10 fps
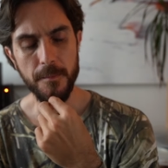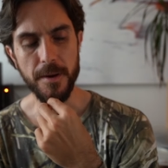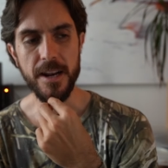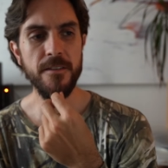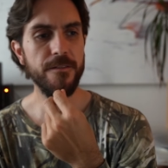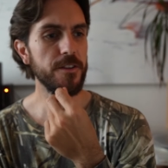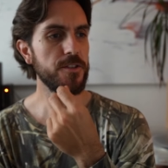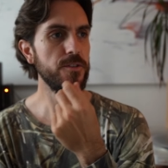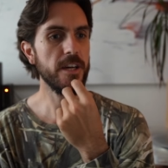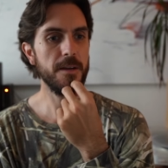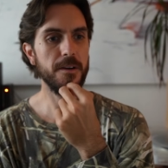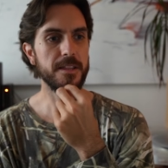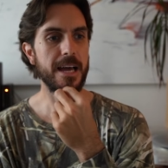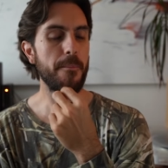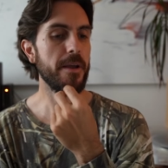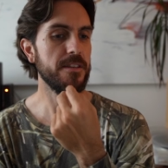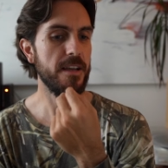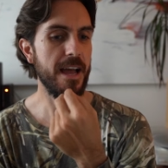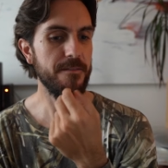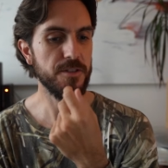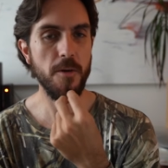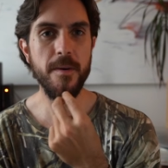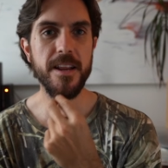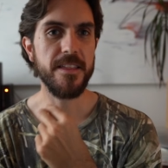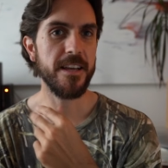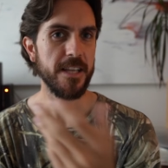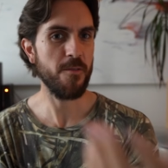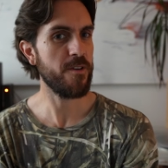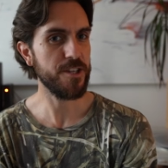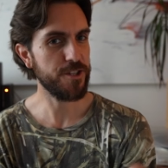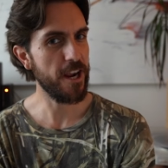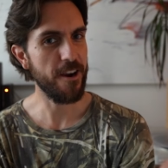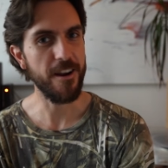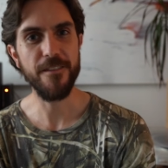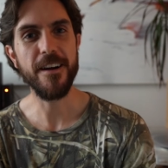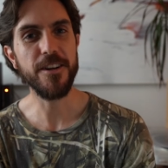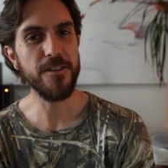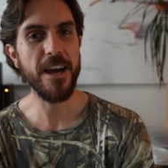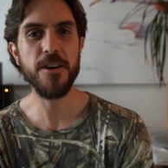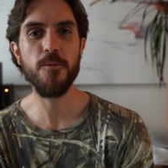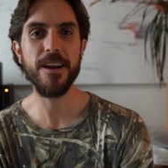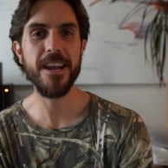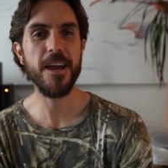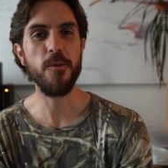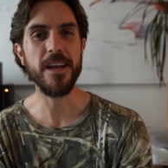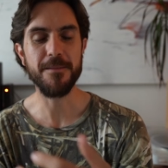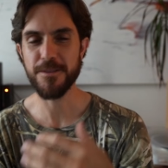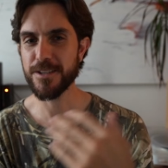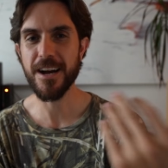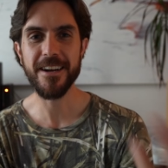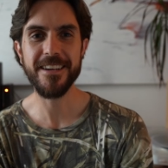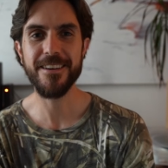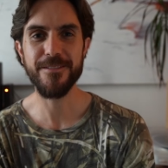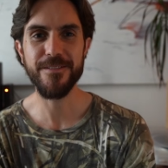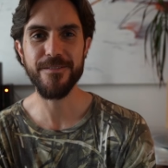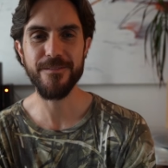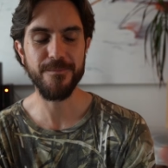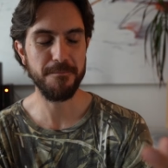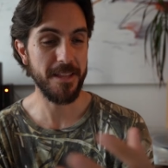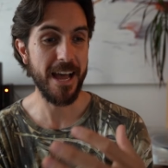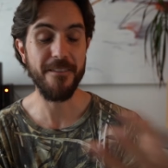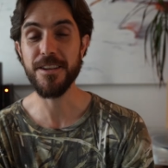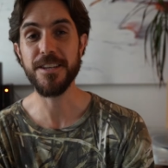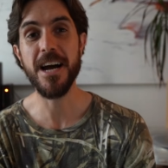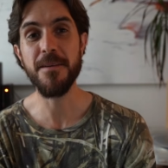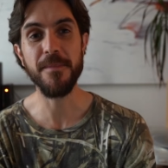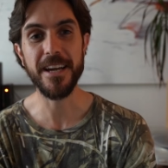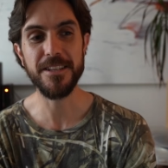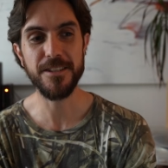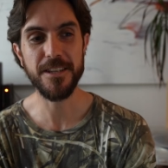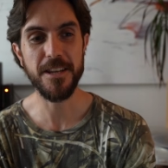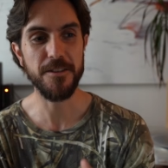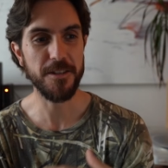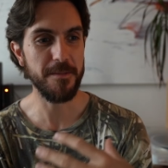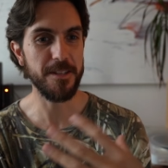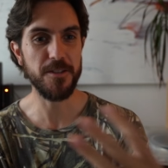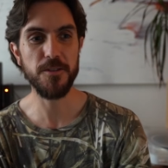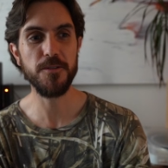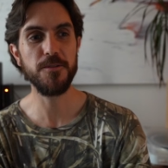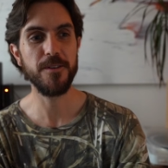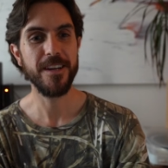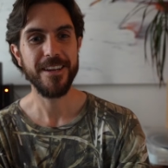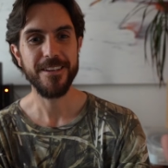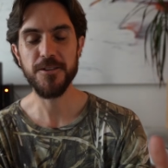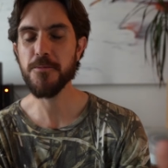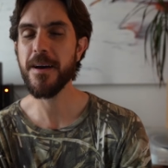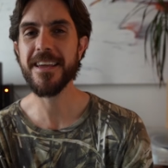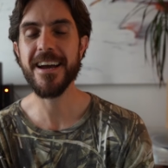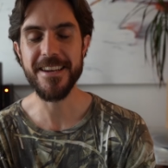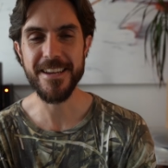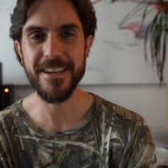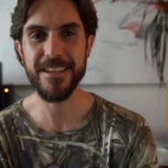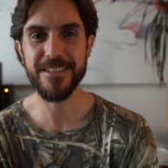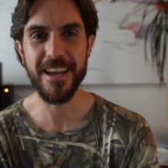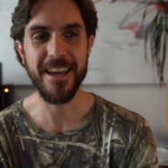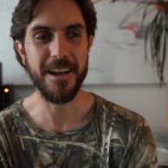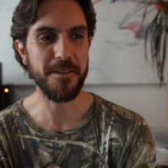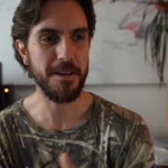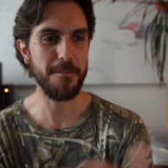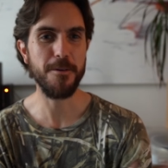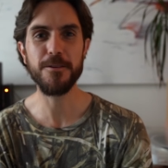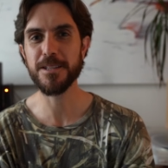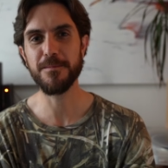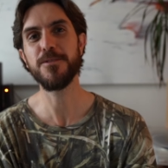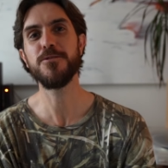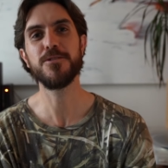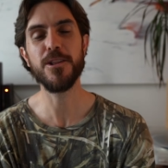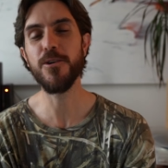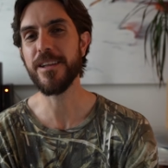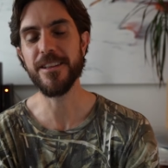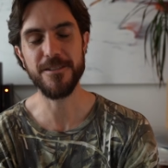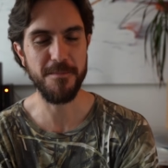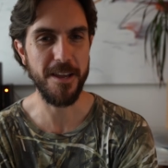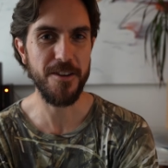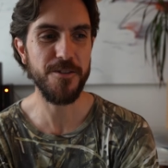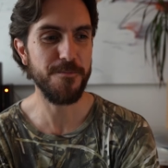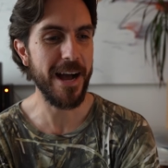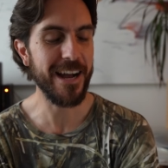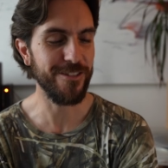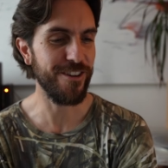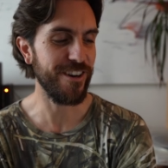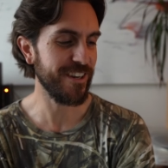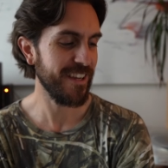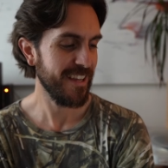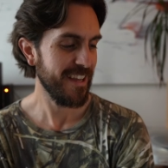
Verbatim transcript: But I didn't feel too good about that because I have so many things I want to share. And if I go down to one day a week, I'm just not going to have the time. Like it's just going to, there's going to be too, too many ideas and I'm going to be posting them too slowly. There's going to be a huge backlog.